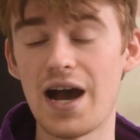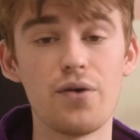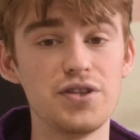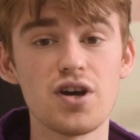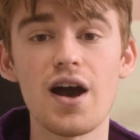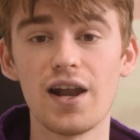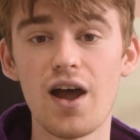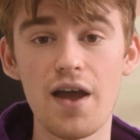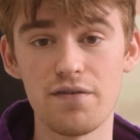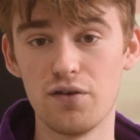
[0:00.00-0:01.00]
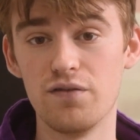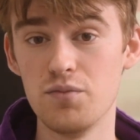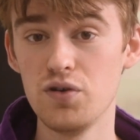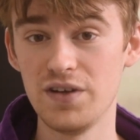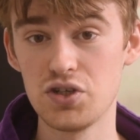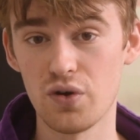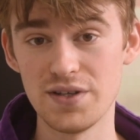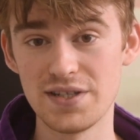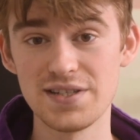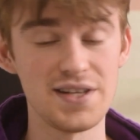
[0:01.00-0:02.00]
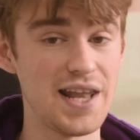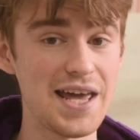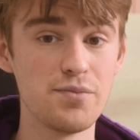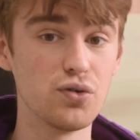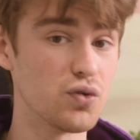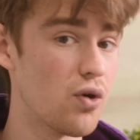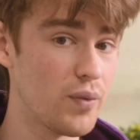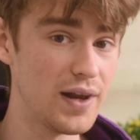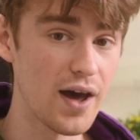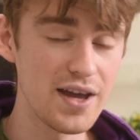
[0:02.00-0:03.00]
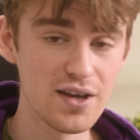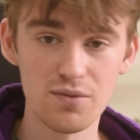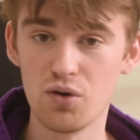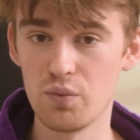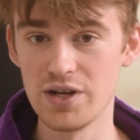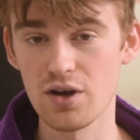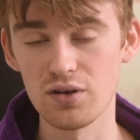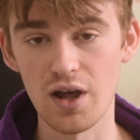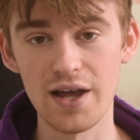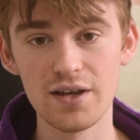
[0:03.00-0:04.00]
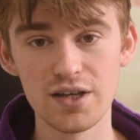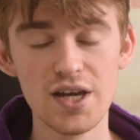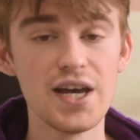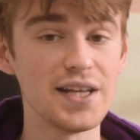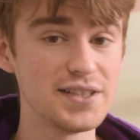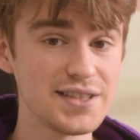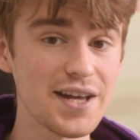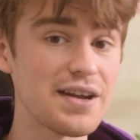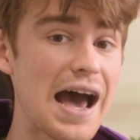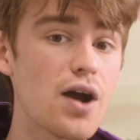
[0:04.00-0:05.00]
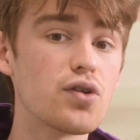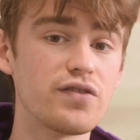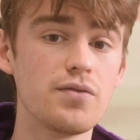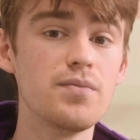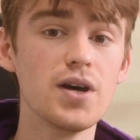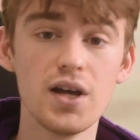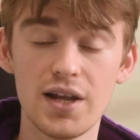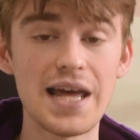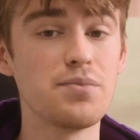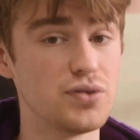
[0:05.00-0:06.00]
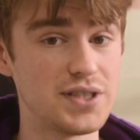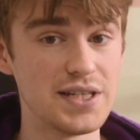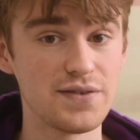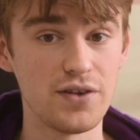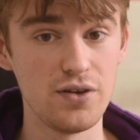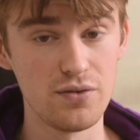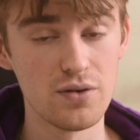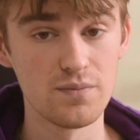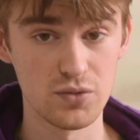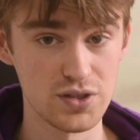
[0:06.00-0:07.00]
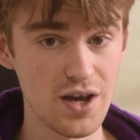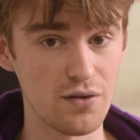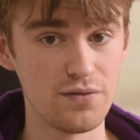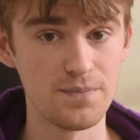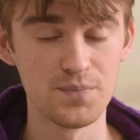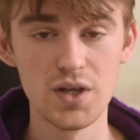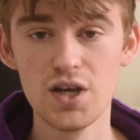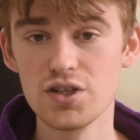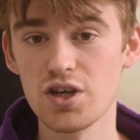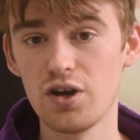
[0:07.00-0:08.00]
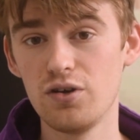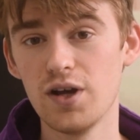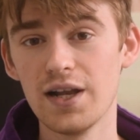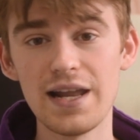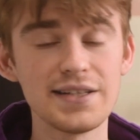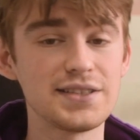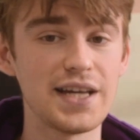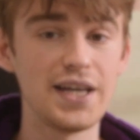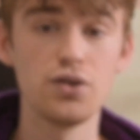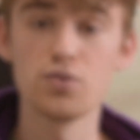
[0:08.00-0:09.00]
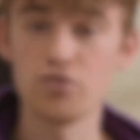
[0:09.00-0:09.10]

our entire life of movie choices and labeled what we like and what we don't like. Instead, an algorithm labels this for you yourself. So let's say you're